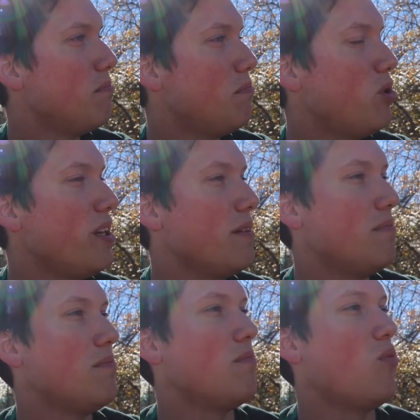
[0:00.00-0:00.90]
to put it
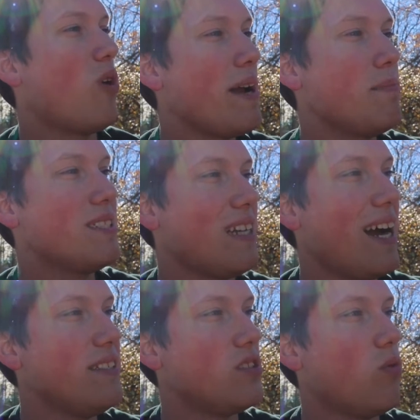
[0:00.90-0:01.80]
right
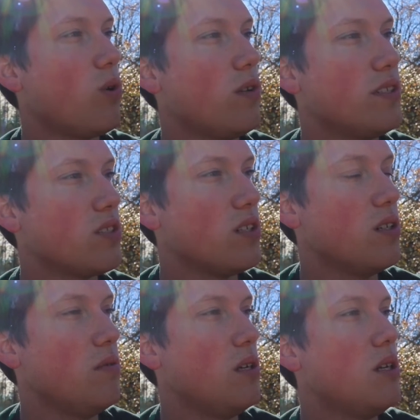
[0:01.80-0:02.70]
beside somewhere that's going
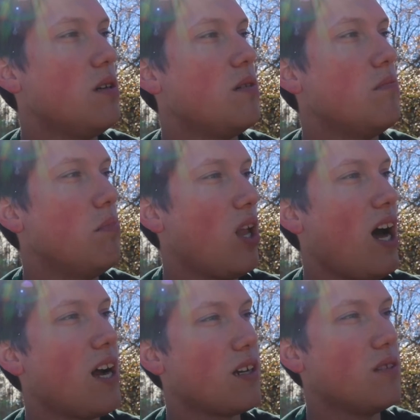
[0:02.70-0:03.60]
to
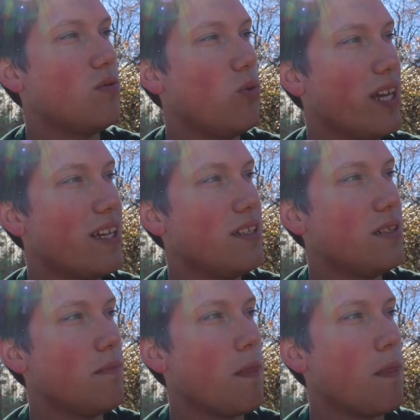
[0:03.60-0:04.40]
block wind.